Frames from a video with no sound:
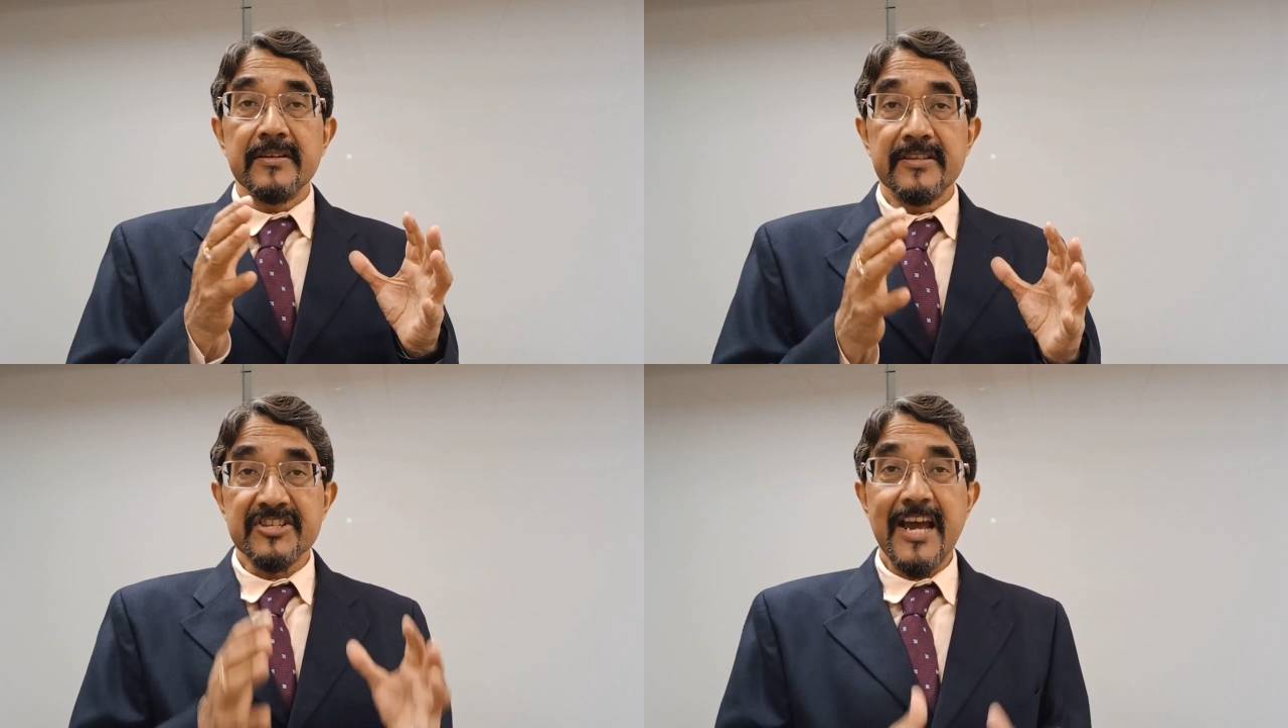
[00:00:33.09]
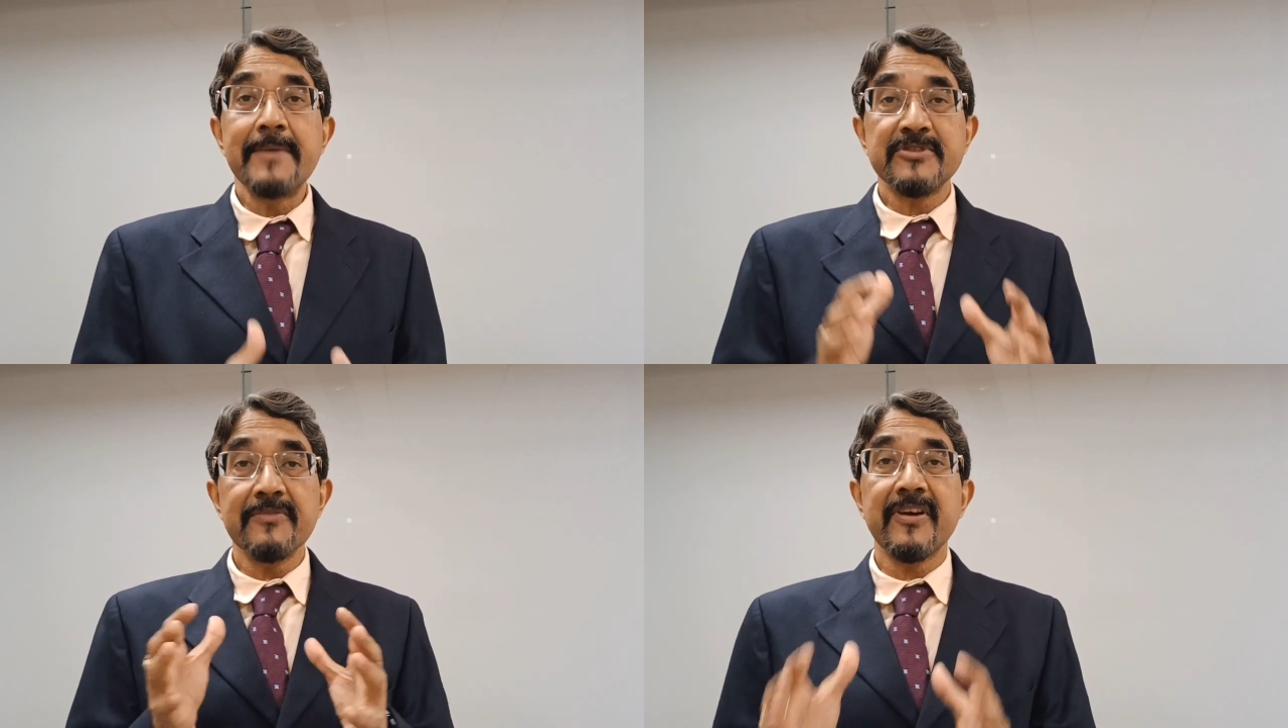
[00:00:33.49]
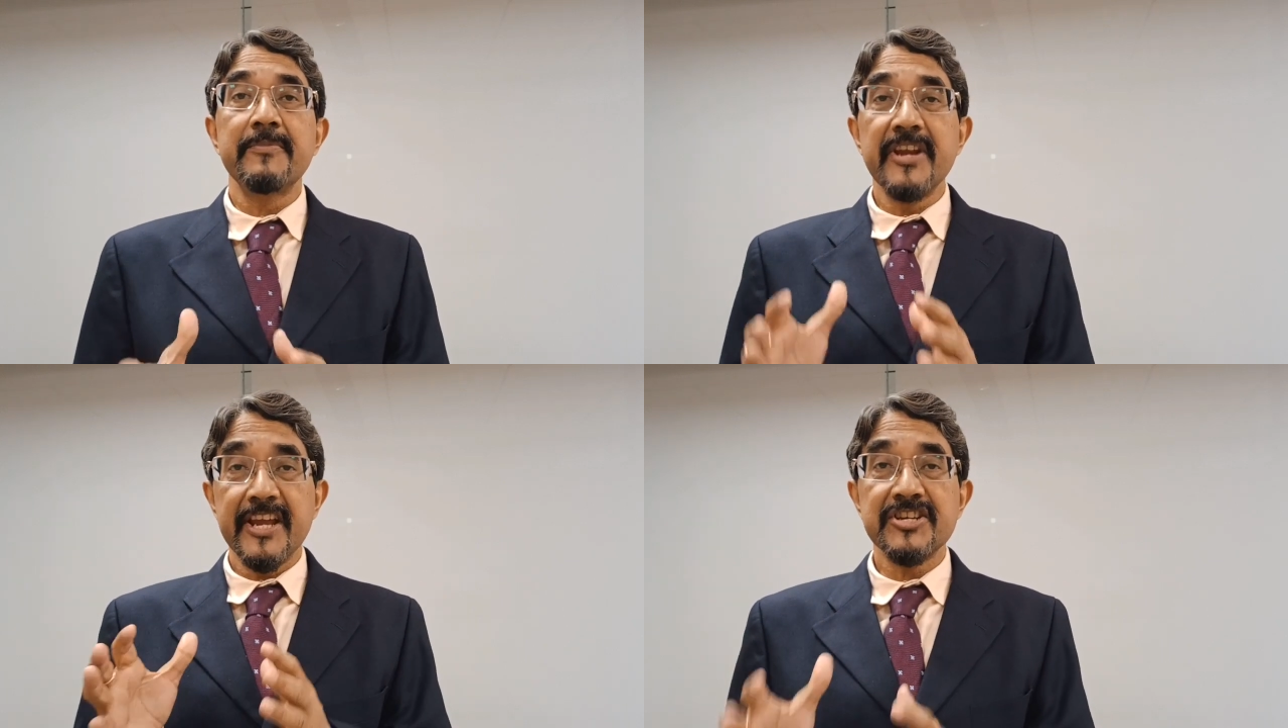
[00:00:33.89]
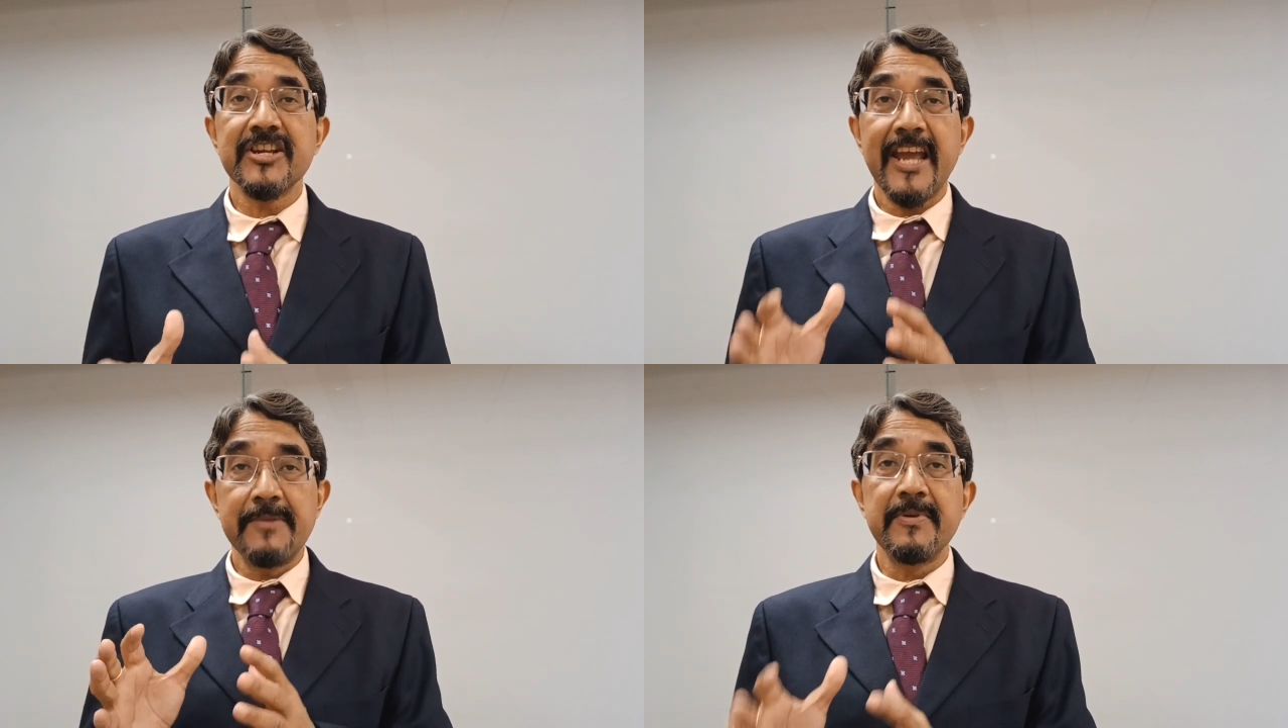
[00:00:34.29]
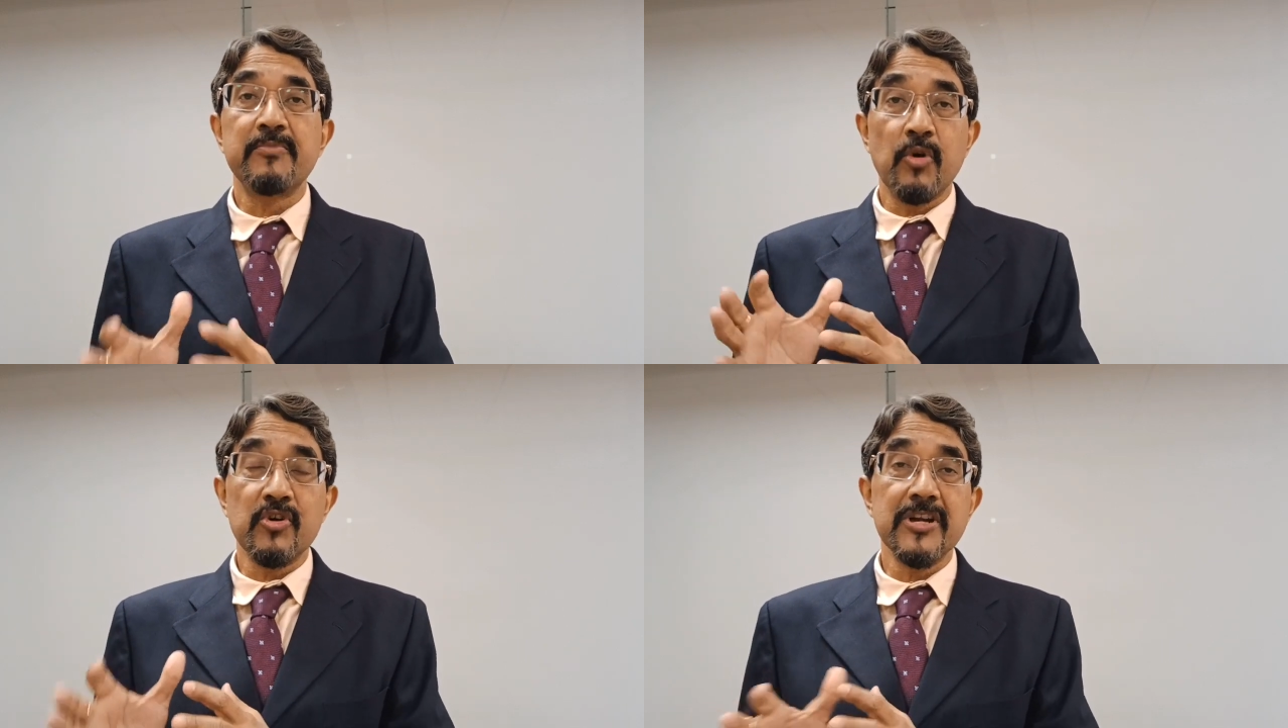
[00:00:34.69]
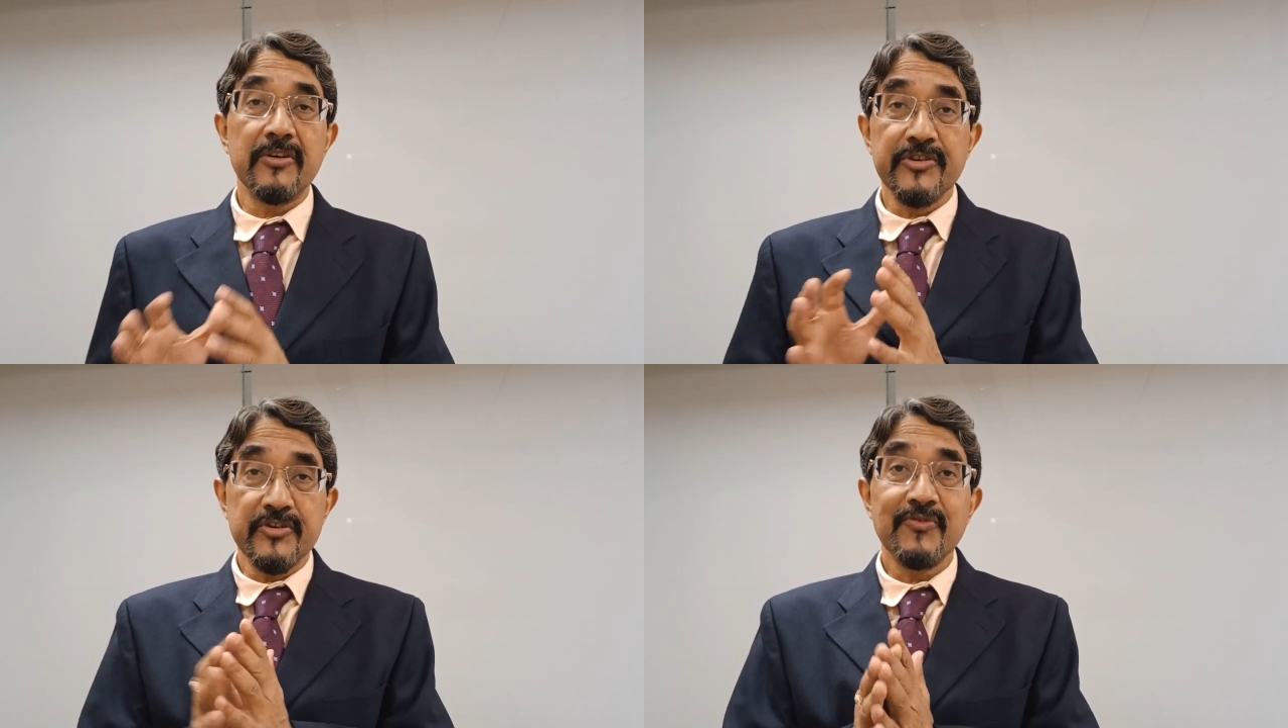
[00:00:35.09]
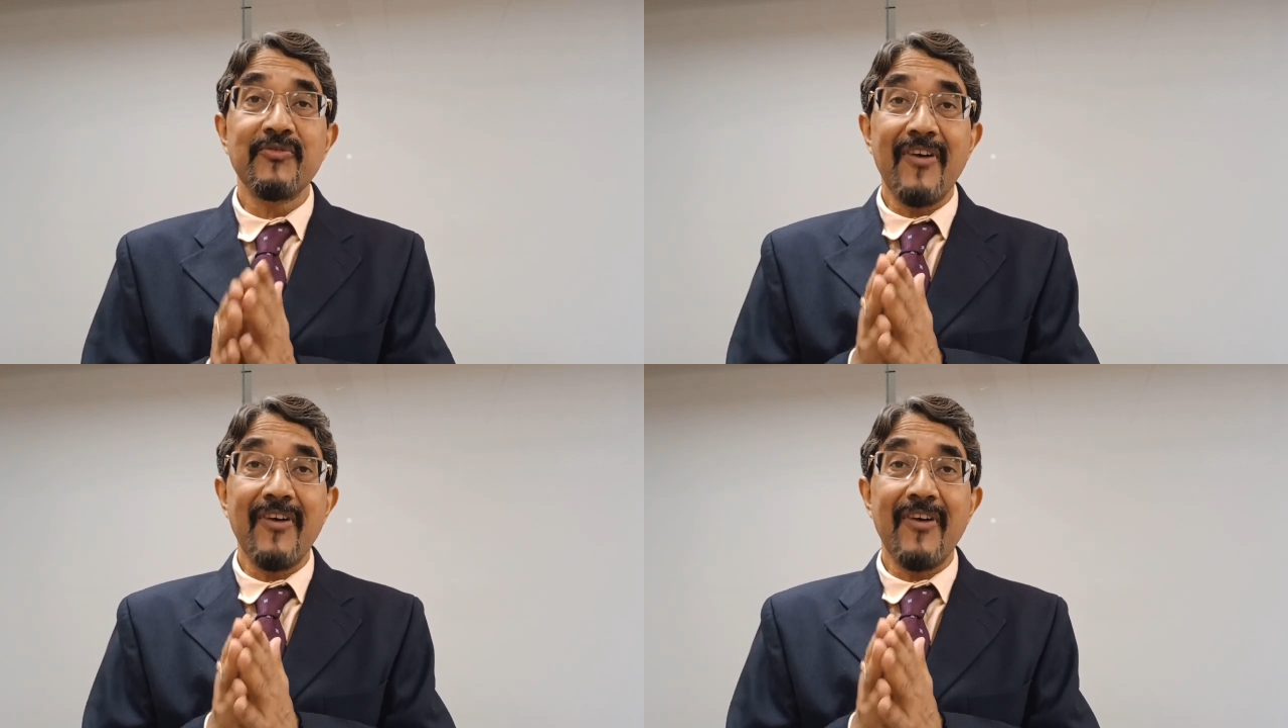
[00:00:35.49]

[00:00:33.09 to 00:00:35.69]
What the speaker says: the types of communication can be broken down into